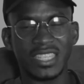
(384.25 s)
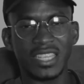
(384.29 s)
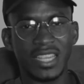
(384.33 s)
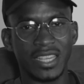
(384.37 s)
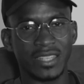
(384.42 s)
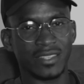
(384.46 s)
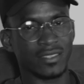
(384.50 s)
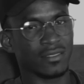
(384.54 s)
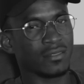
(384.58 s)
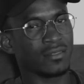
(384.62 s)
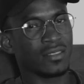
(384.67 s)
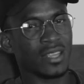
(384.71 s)

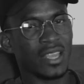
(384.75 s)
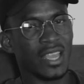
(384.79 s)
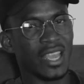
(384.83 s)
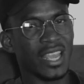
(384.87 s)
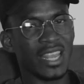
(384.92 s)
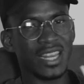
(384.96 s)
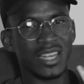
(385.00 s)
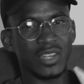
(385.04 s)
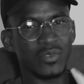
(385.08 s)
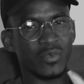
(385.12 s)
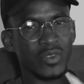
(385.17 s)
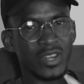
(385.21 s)
years
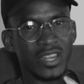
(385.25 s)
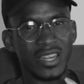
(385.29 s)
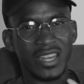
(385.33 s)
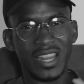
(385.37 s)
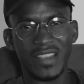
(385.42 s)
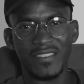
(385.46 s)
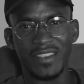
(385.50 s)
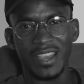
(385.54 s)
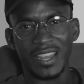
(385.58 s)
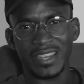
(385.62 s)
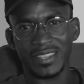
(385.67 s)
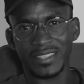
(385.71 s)
and we
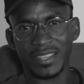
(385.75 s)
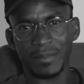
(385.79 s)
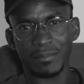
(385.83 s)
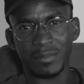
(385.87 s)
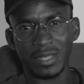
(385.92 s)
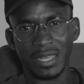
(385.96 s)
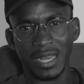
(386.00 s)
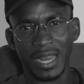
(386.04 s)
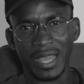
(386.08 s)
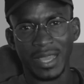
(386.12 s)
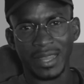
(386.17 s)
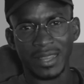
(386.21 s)
never had
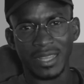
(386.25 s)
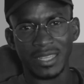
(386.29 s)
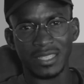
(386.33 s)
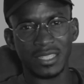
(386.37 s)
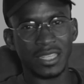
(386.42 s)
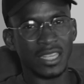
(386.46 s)
something like that.